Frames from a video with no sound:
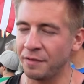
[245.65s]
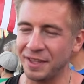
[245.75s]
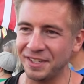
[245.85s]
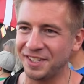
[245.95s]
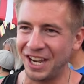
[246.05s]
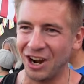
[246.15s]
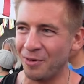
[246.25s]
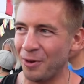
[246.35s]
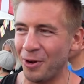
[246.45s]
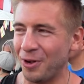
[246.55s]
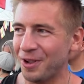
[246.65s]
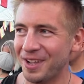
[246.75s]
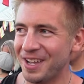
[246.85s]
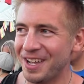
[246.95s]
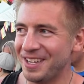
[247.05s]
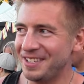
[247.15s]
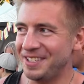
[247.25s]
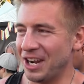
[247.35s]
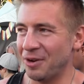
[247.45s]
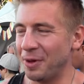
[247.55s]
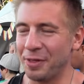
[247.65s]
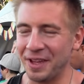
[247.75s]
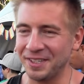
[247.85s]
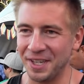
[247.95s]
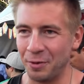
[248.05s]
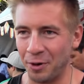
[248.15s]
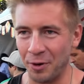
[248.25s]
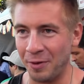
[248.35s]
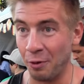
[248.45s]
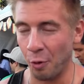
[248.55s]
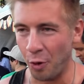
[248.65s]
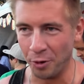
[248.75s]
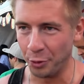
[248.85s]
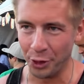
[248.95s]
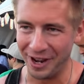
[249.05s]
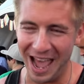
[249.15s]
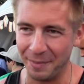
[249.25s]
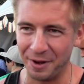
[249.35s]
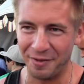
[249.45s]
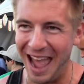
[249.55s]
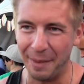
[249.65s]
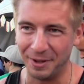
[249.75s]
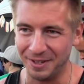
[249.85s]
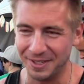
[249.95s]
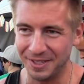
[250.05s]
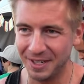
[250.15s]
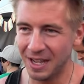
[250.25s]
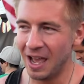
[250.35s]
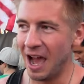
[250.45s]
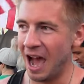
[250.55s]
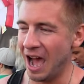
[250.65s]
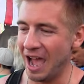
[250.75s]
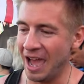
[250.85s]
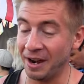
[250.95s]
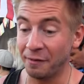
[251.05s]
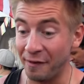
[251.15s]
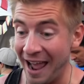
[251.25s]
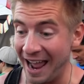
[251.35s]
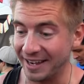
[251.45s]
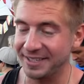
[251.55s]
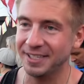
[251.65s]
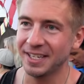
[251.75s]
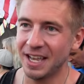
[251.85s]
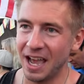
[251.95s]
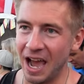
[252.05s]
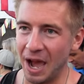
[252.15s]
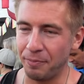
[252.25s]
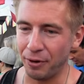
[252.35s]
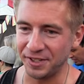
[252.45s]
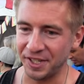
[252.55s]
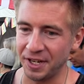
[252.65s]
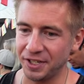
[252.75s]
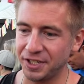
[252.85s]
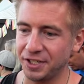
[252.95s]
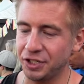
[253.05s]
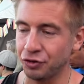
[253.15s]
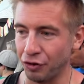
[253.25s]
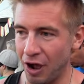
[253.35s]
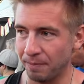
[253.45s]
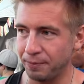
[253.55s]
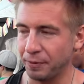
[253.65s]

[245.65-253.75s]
of these terrible things that we were warned were going to happen have happened. And in fact, President Trump